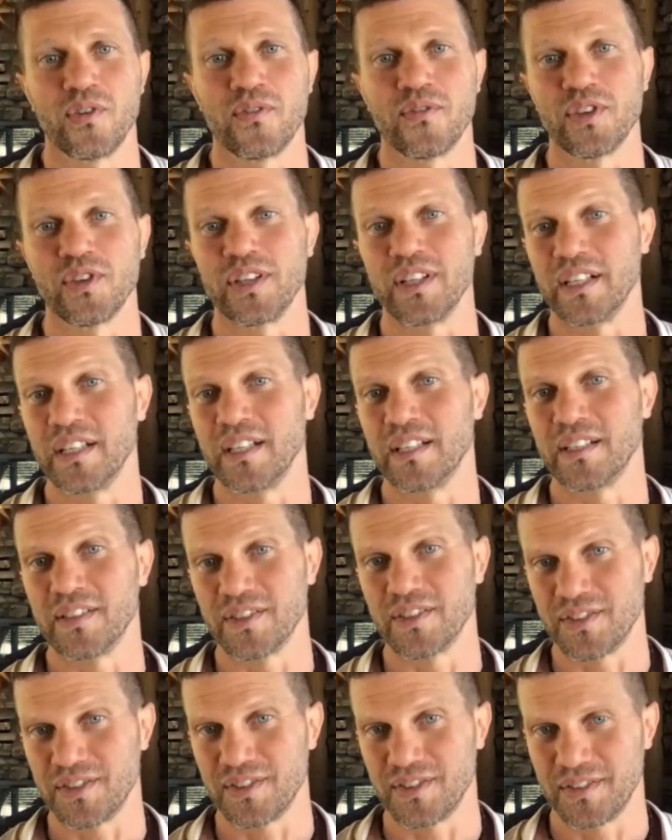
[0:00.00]
the
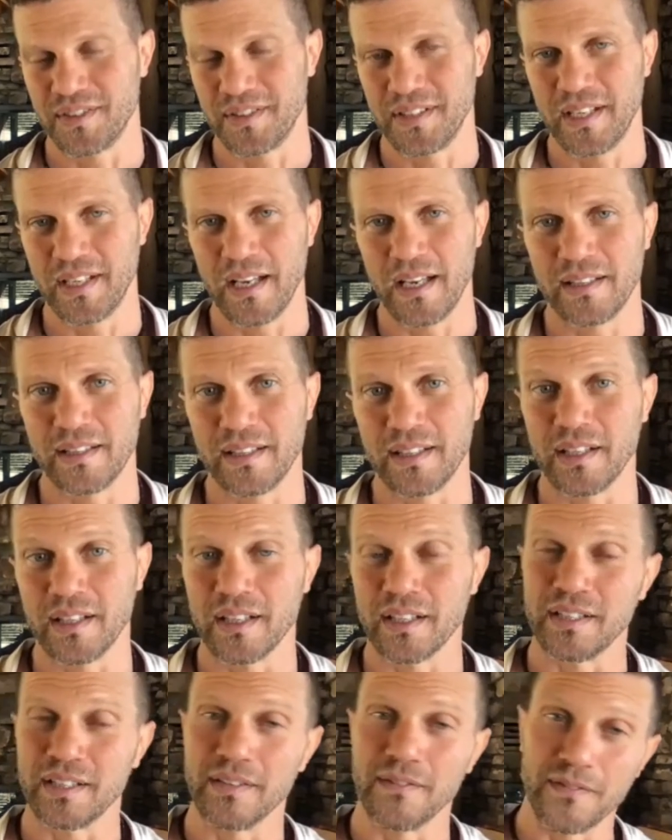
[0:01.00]
years. Yeah, they're going
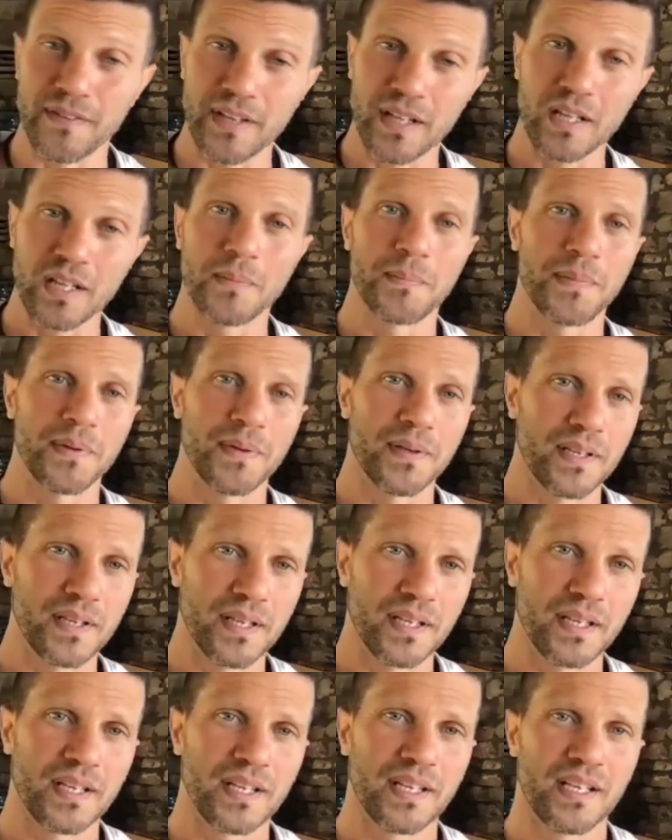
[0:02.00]
to develop.
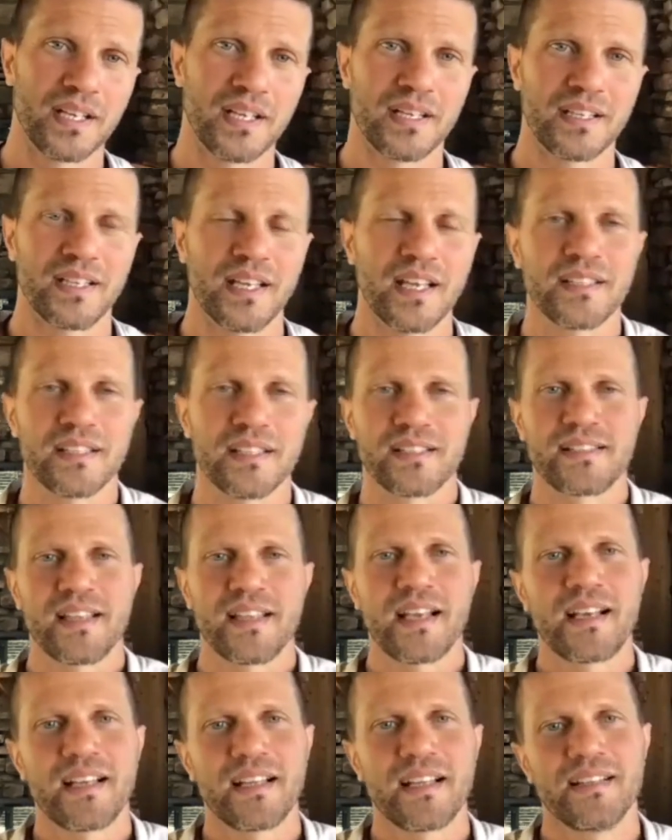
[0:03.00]
Yeah, the
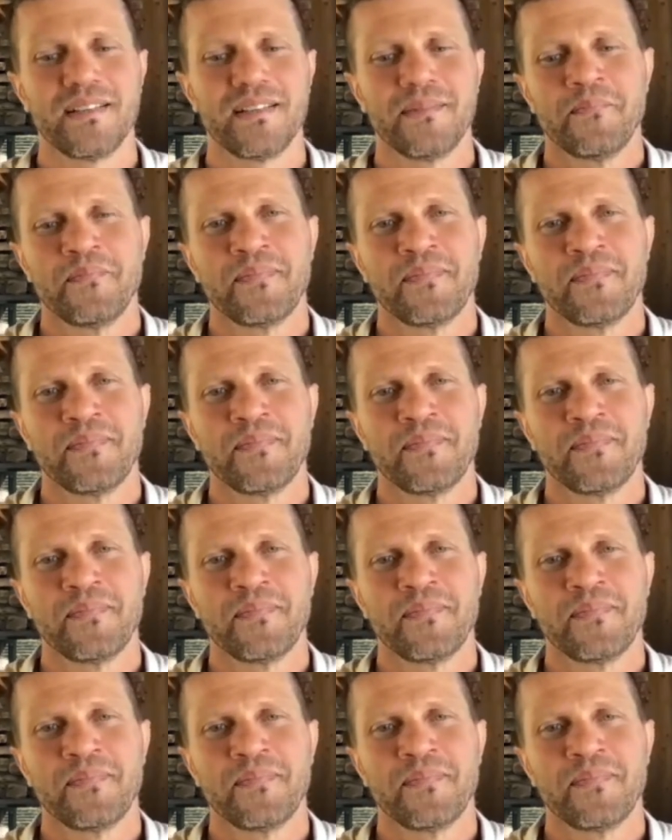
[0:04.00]
second